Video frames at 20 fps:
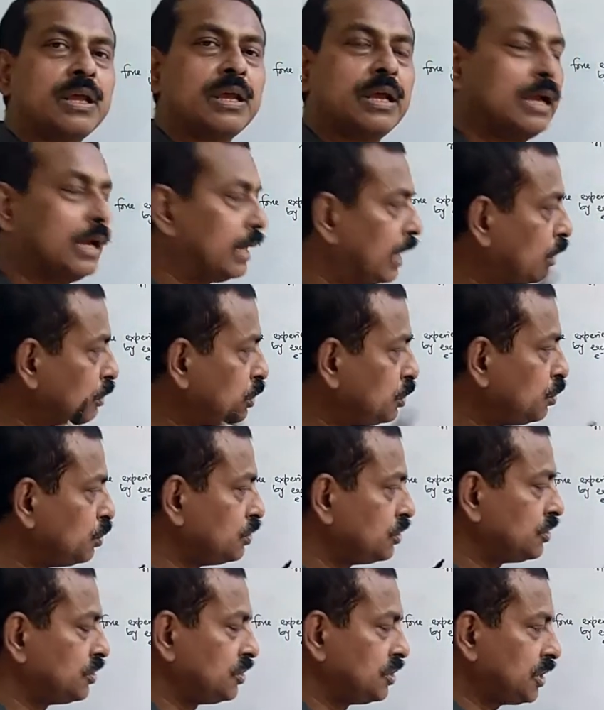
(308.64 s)
Now you
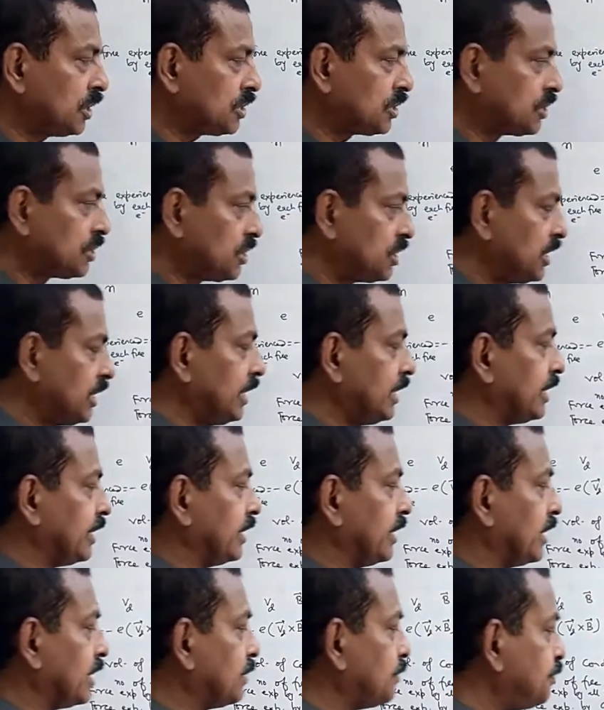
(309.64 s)
just see here